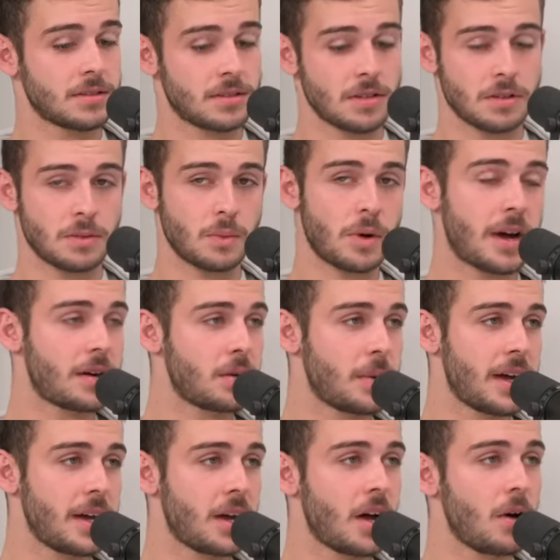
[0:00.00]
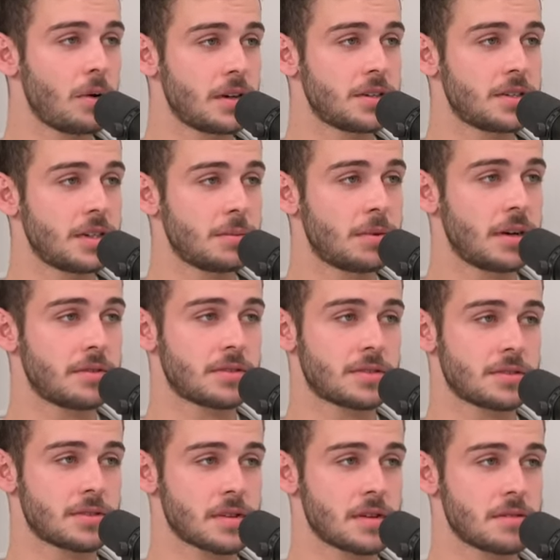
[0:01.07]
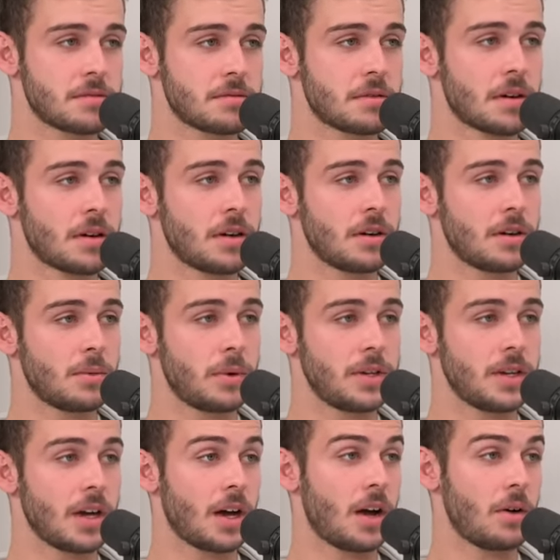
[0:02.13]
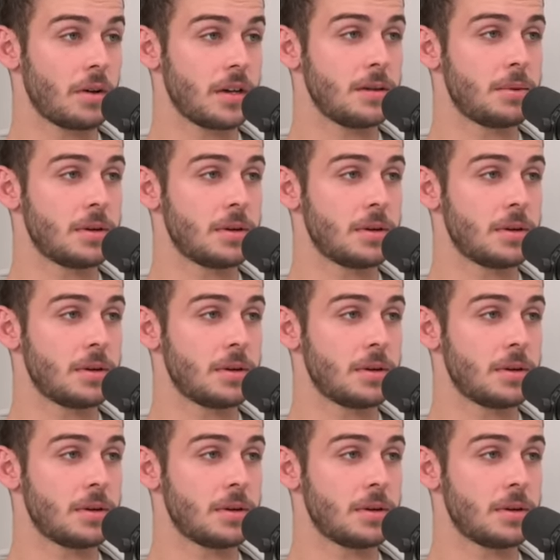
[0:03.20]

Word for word: So wear away a hole into your briefs. So when you get a hole in your